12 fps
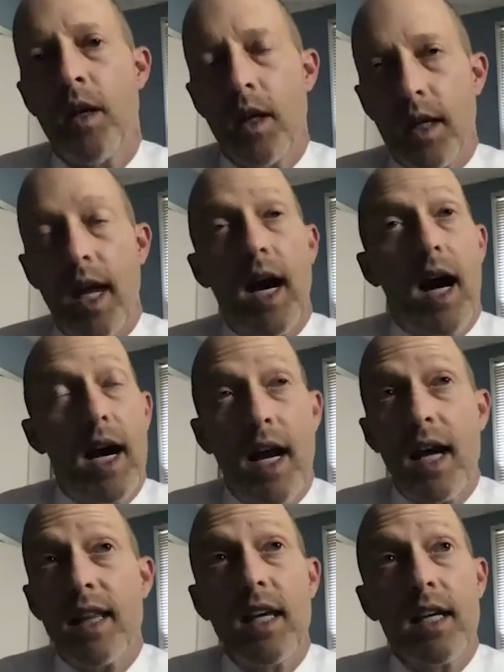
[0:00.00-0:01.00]
Yeah. And
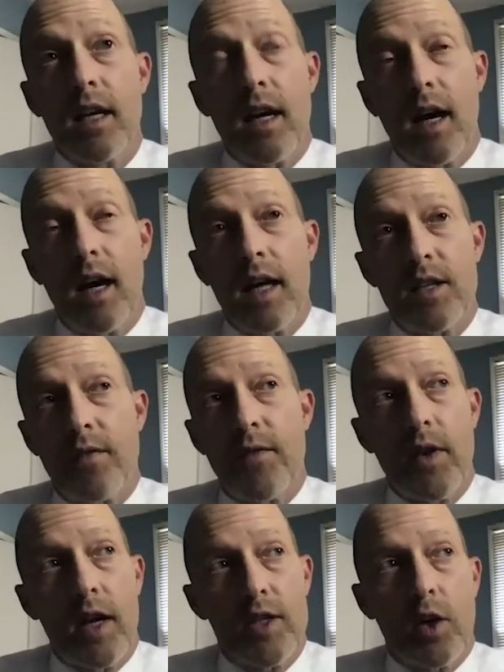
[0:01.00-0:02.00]
I think uh,
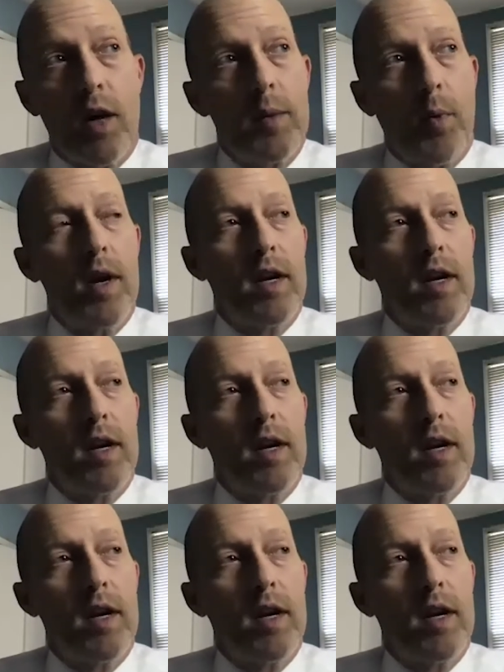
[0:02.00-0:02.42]
a, its a great point.